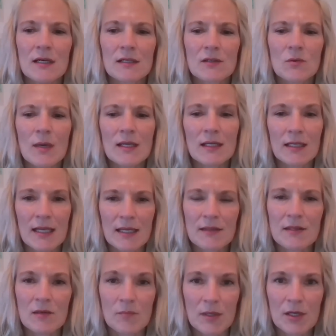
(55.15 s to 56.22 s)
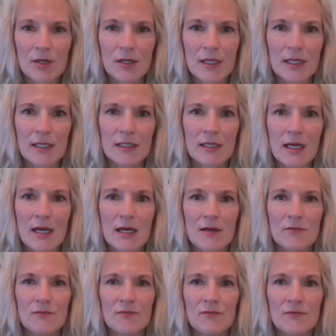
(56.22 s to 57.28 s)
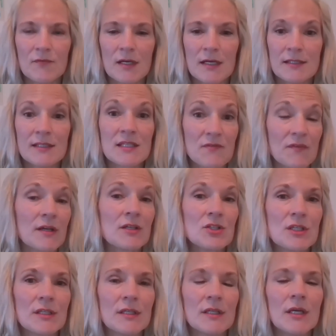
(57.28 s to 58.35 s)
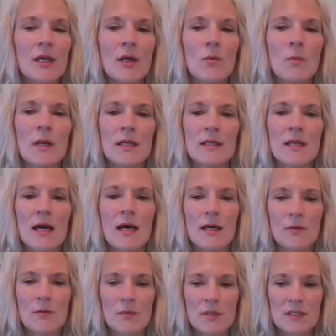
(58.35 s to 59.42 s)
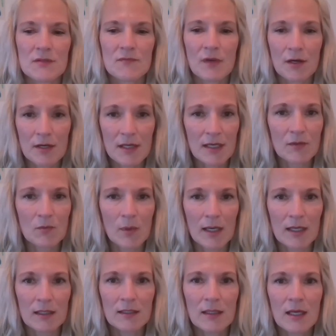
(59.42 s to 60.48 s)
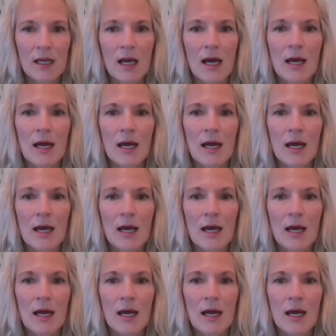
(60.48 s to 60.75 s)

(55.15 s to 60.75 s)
a, quite a lengthy period of uh, dysfunction when I was very unwell.